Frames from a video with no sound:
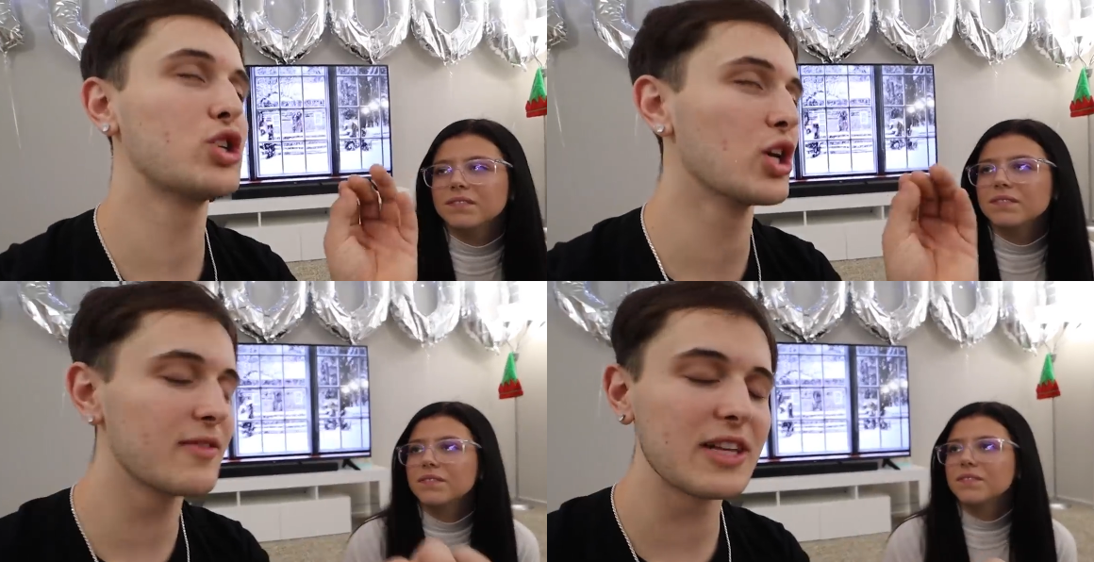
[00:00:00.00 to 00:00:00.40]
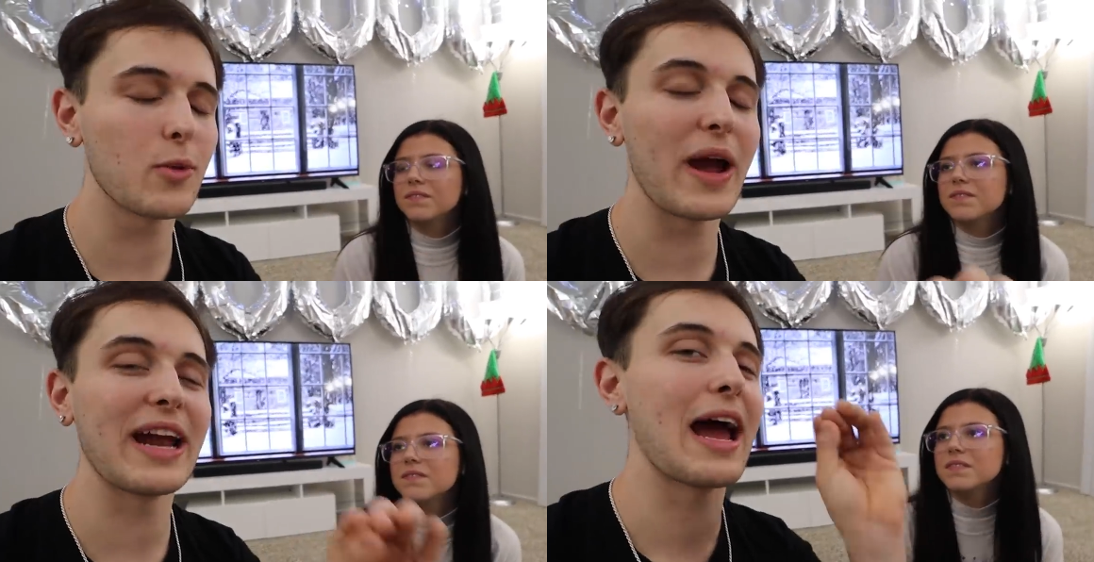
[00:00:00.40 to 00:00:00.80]
Speaker 1: should have
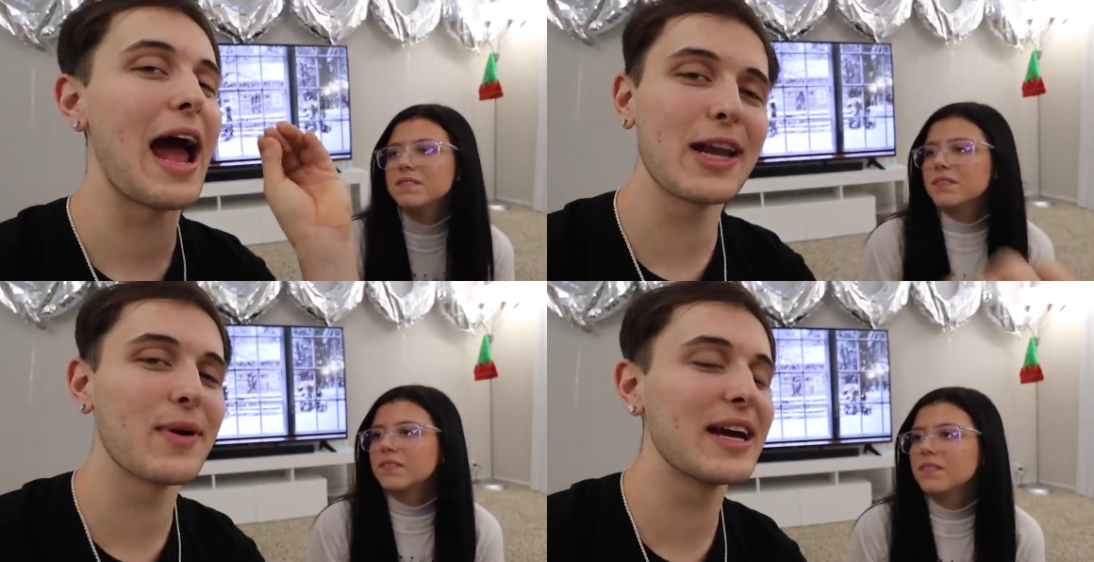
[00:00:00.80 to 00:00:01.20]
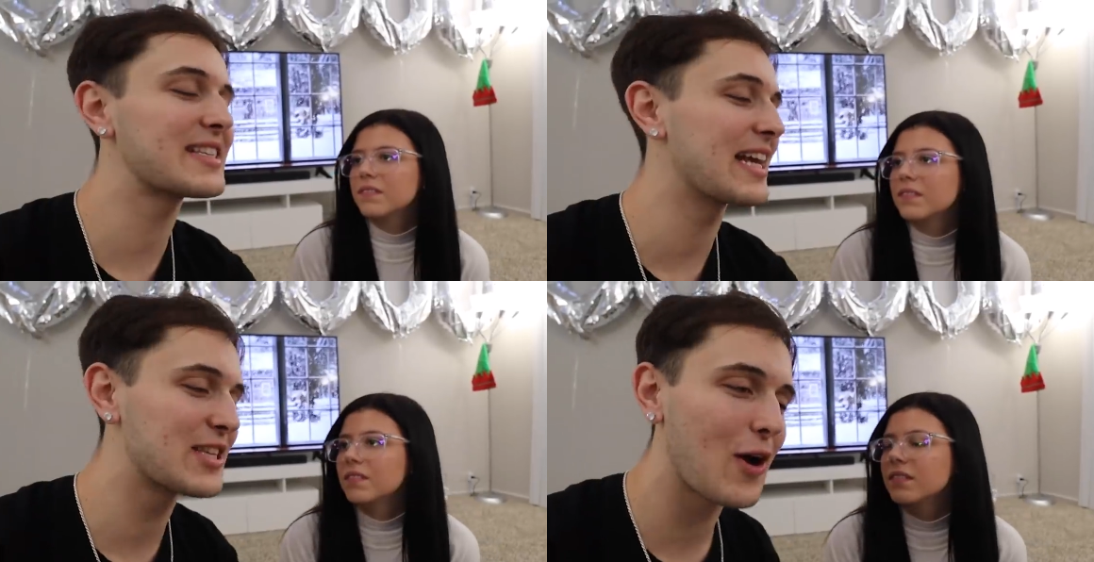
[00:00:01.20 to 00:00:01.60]
did the weight.
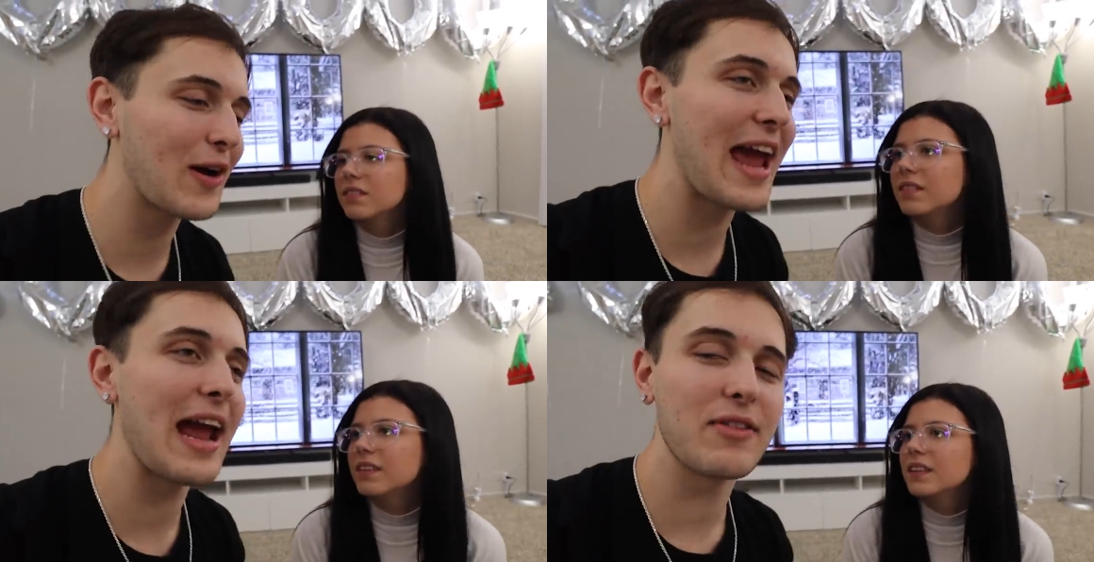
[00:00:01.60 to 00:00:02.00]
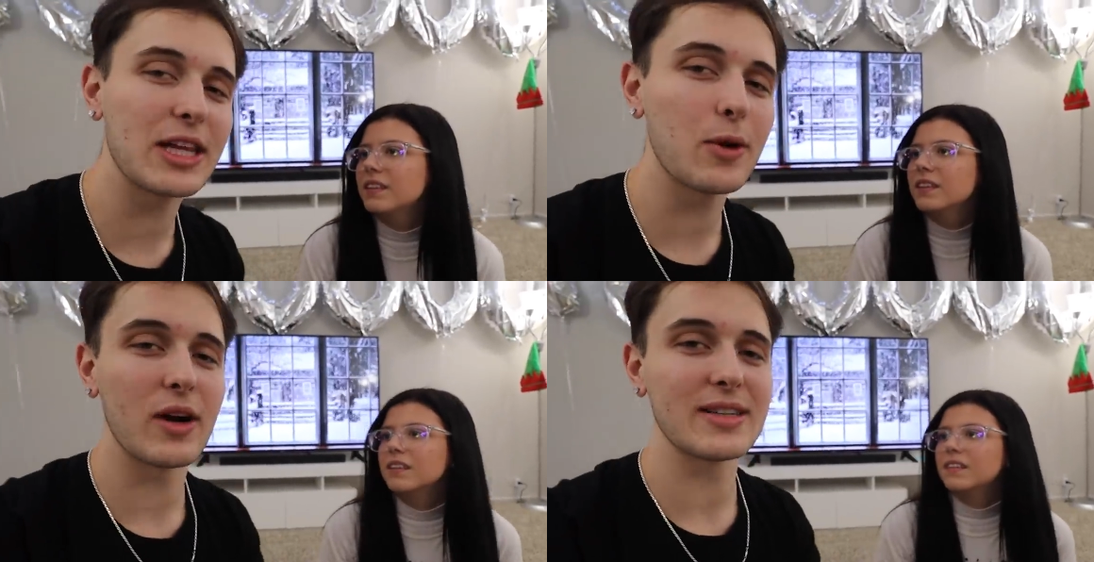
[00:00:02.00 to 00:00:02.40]
Anyways, it's okay.
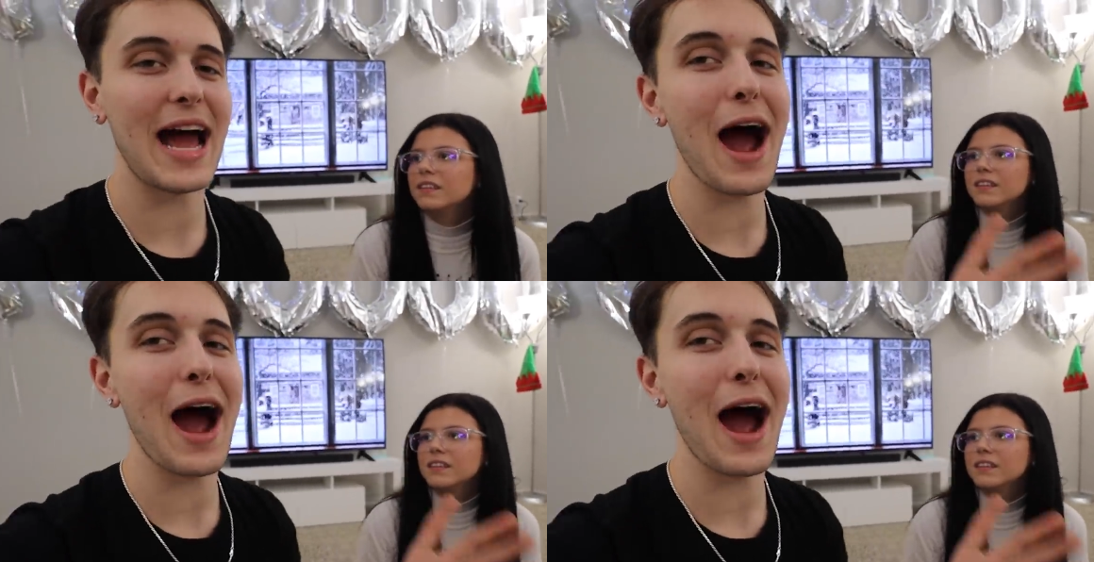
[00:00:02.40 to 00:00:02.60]
Everything worked